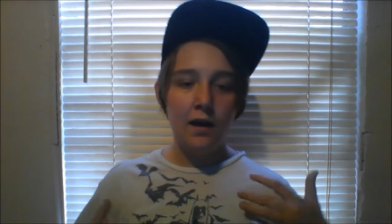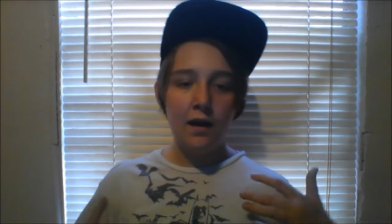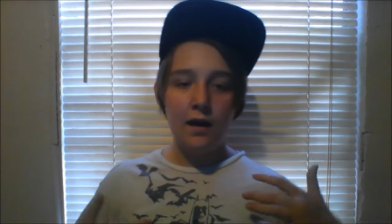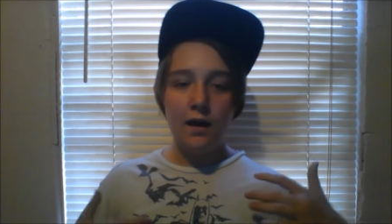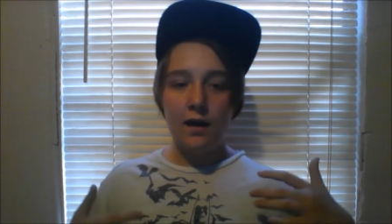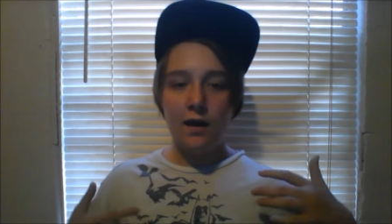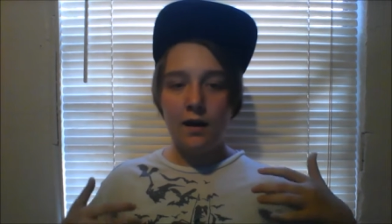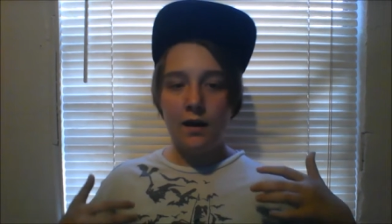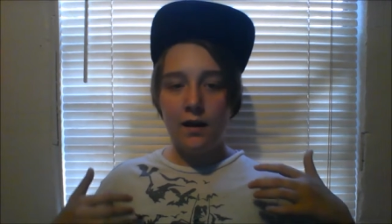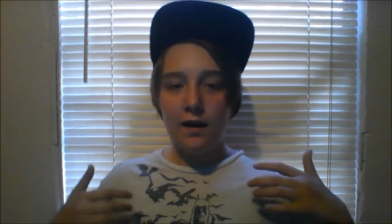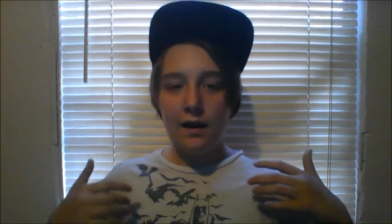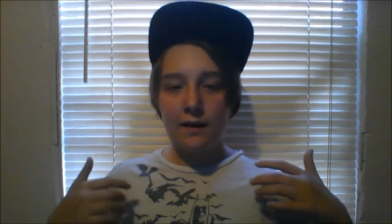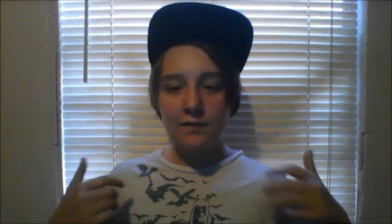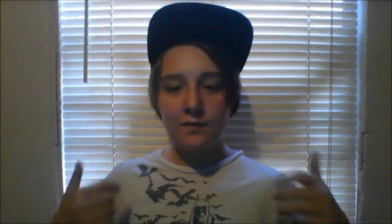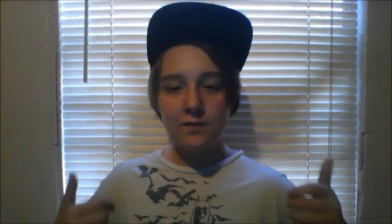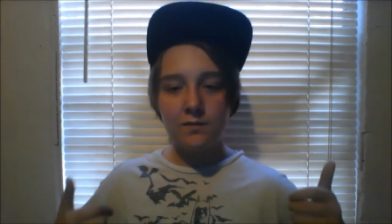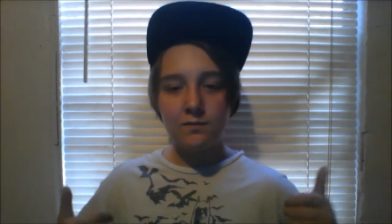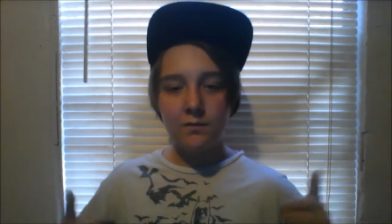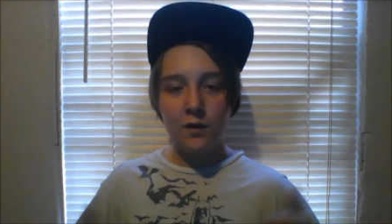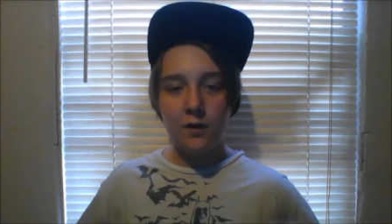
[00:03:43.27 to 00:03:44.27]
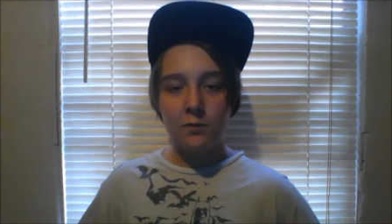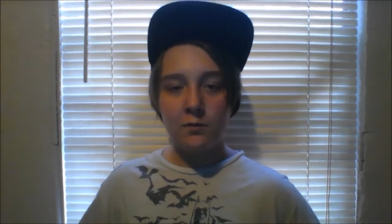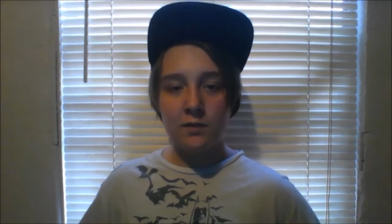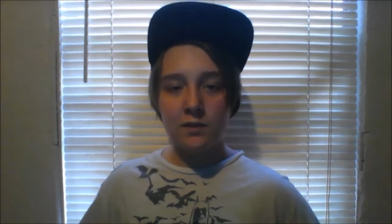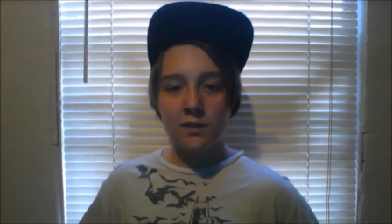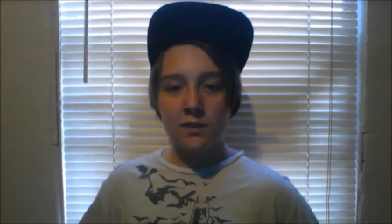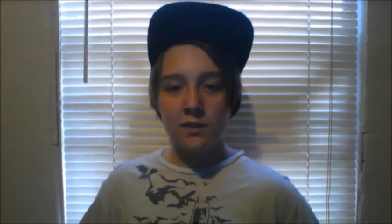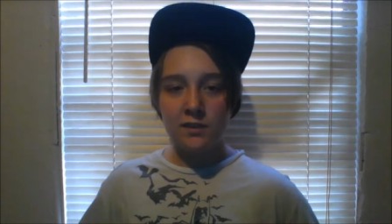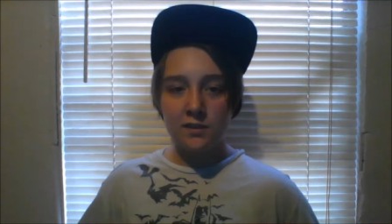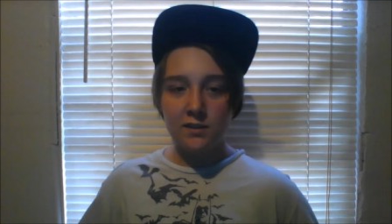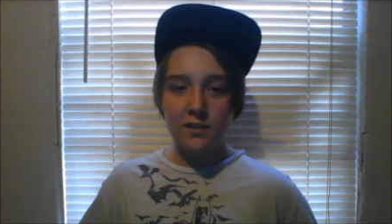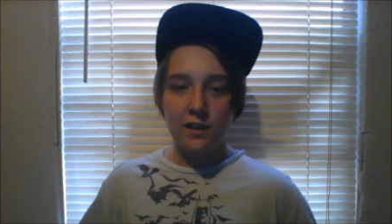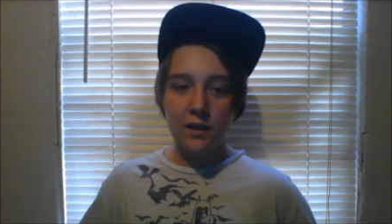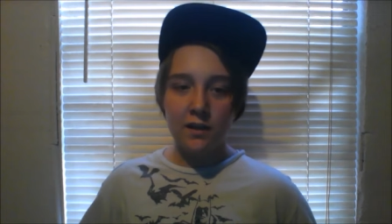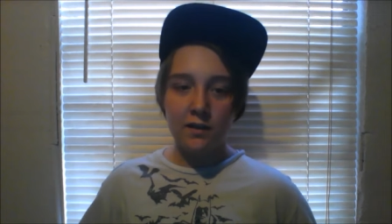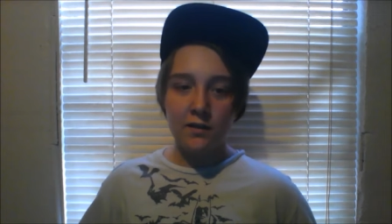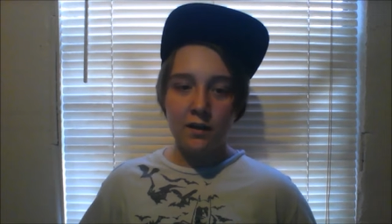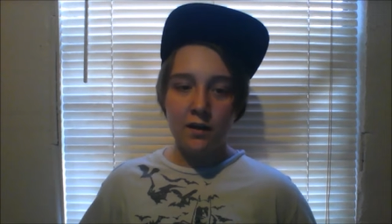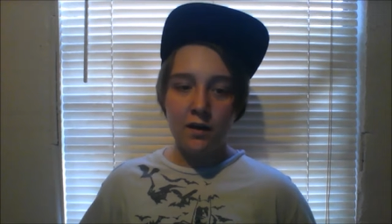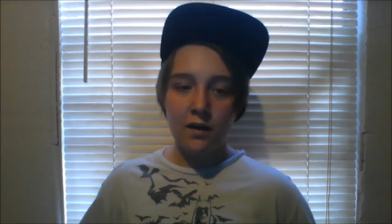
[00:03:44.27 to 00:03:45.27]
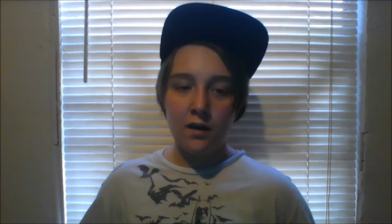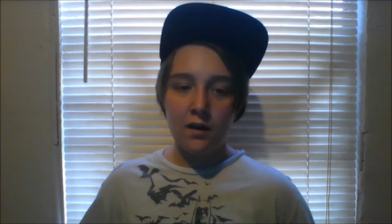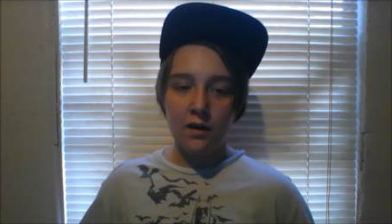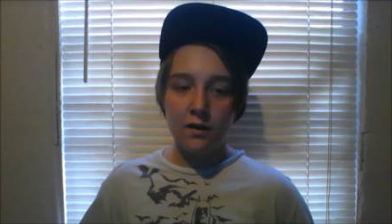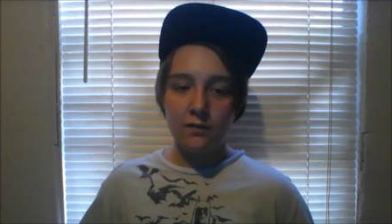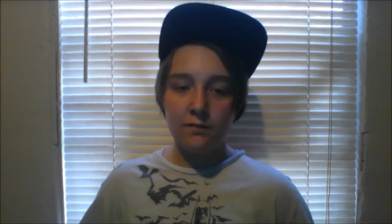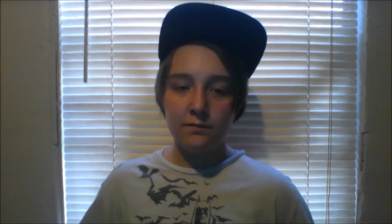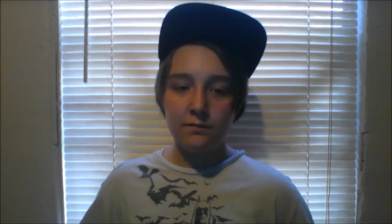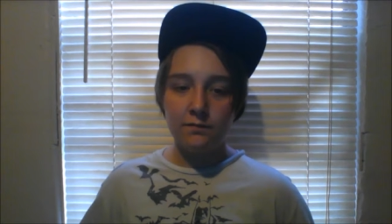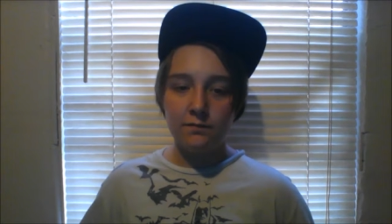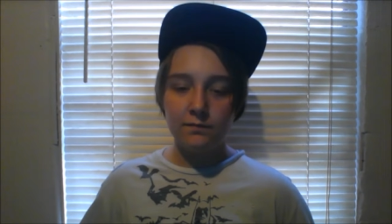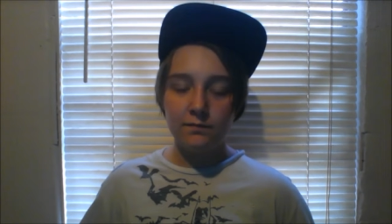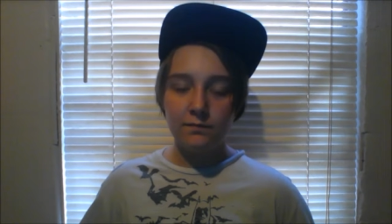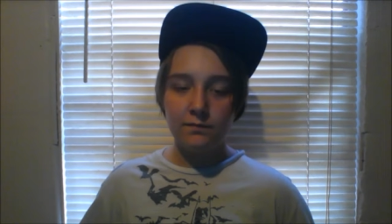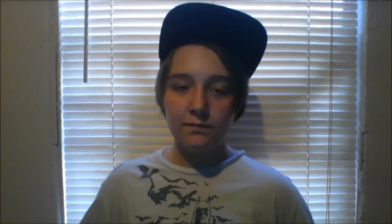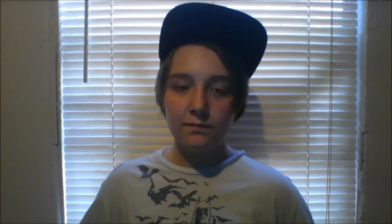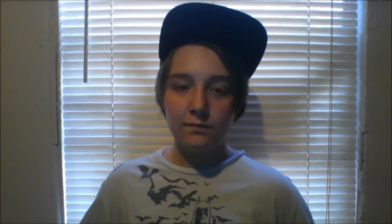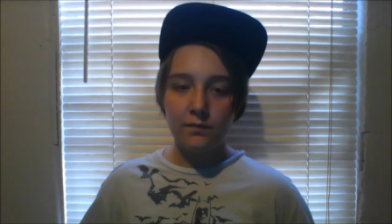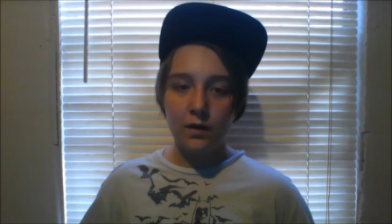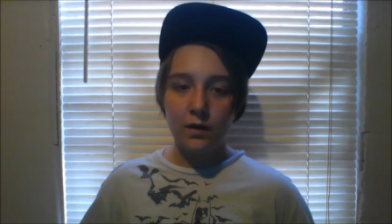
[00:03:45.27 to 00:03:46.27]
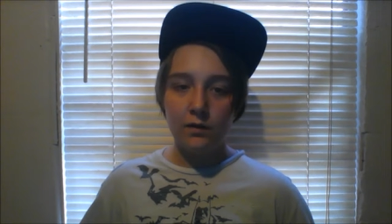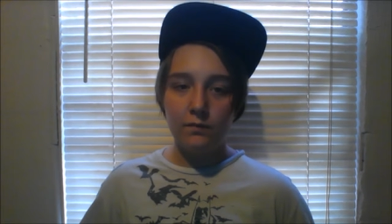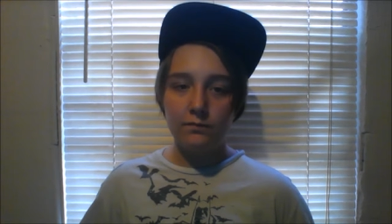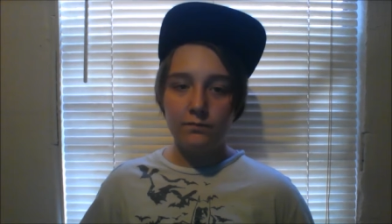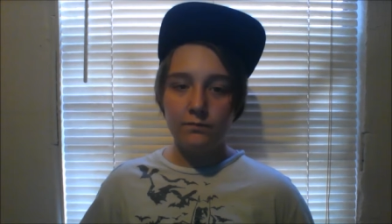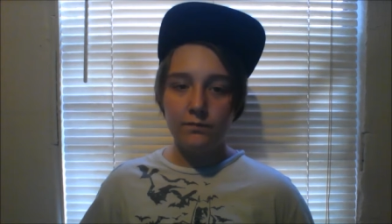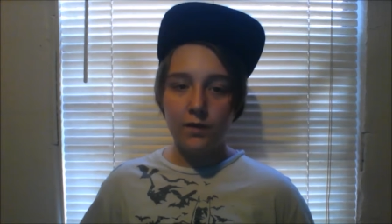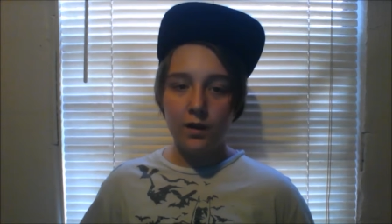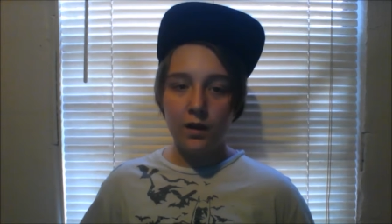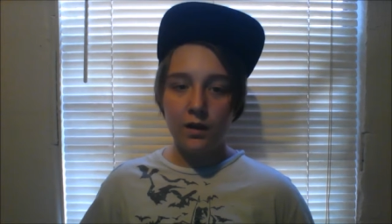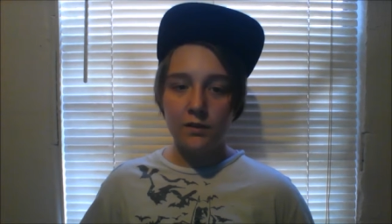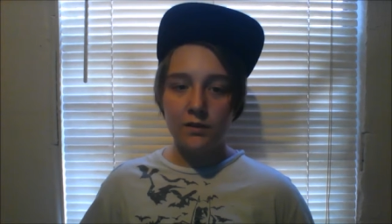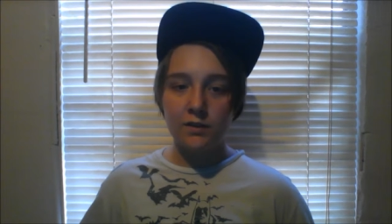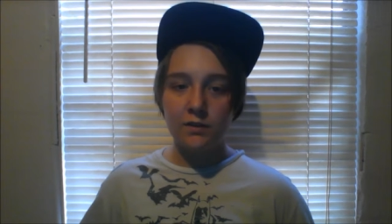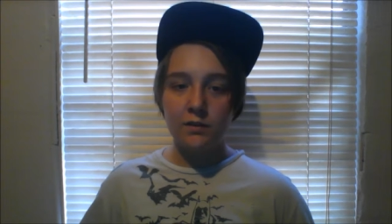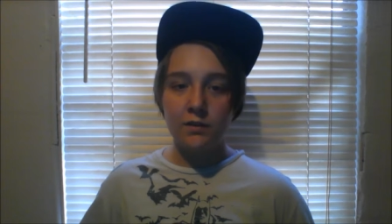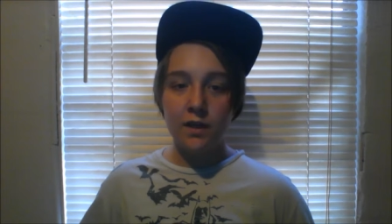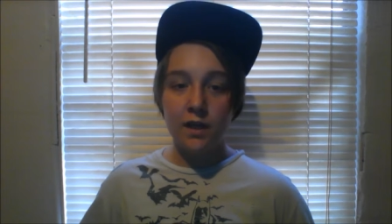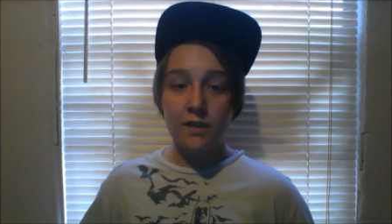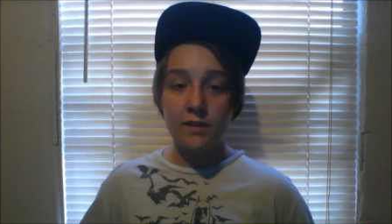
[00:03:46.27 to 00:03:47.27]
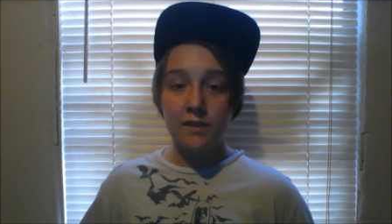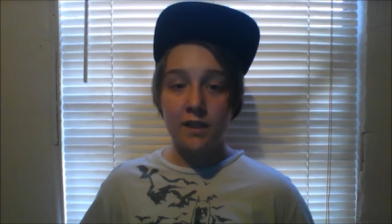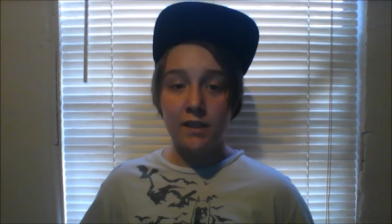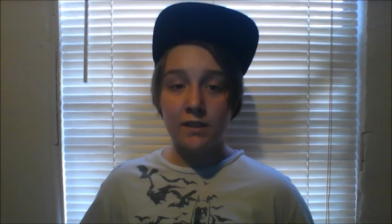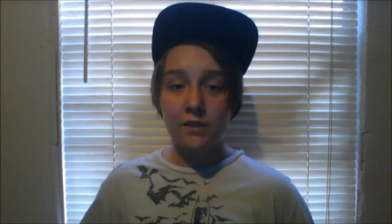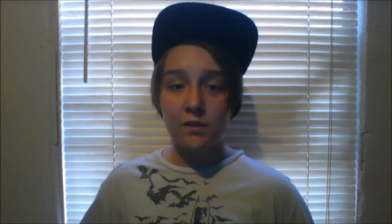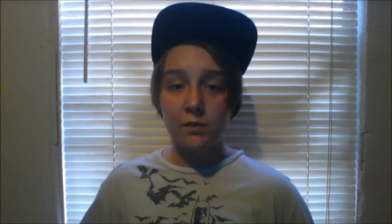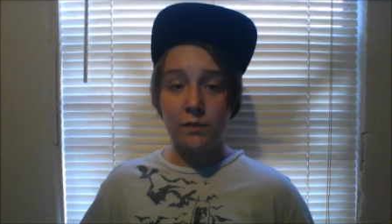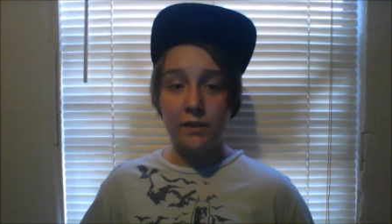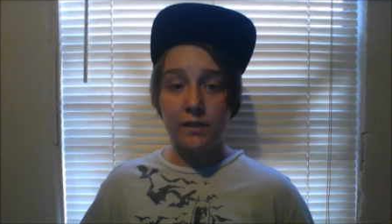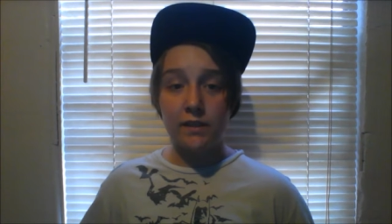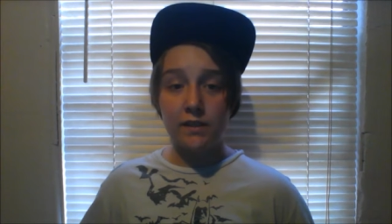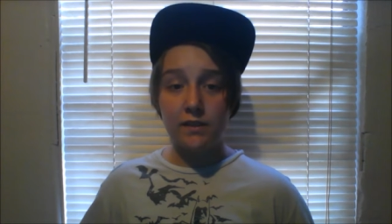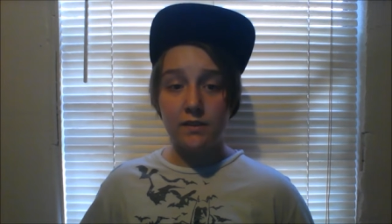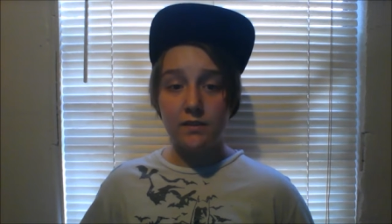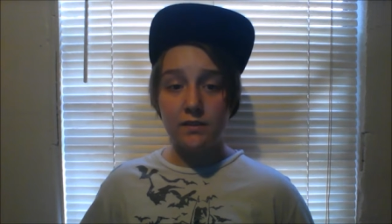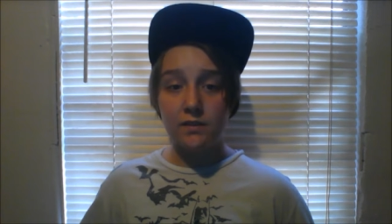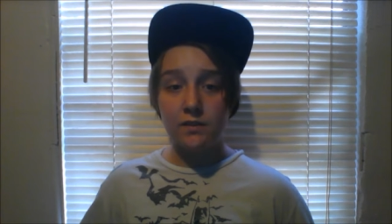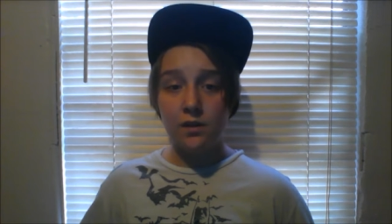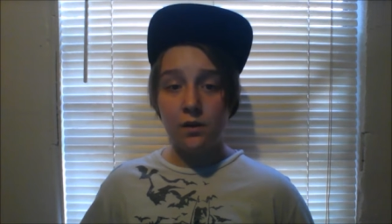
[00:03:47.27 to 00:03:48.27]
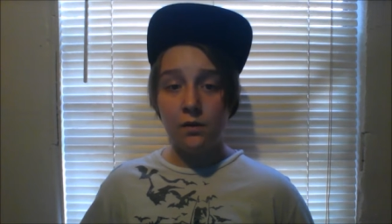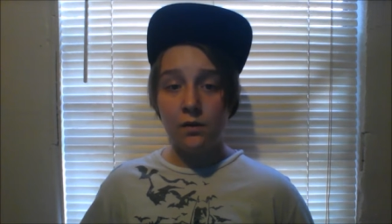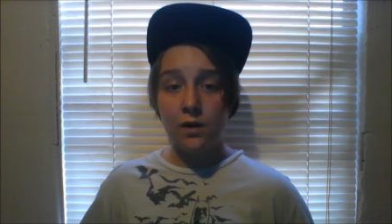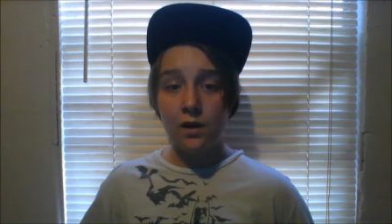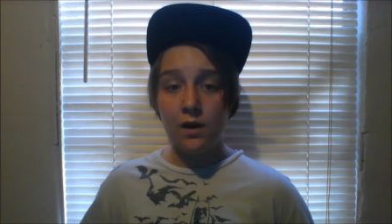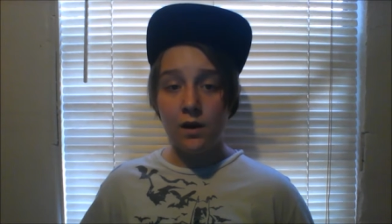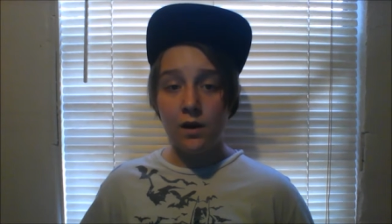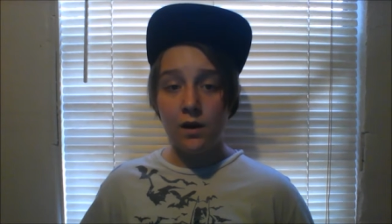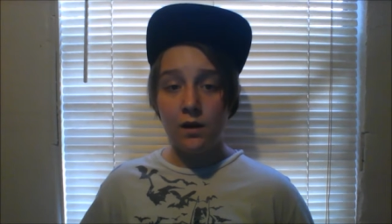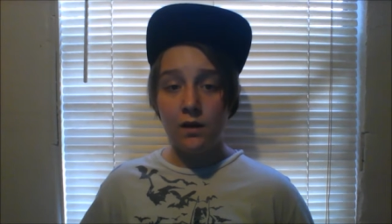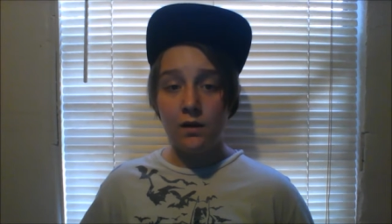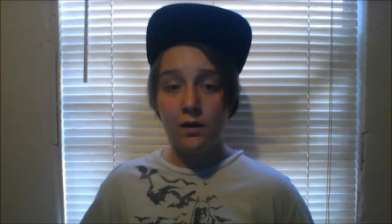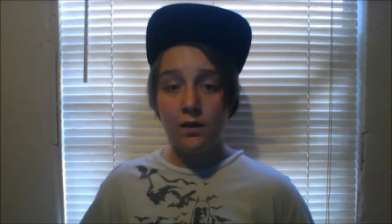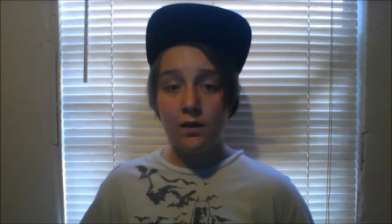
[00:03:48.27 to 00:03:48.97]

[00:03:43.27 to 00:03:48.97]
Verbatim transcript: Uh, have some fun with this, and, uh, well, I'll see you guys next week. So, uh,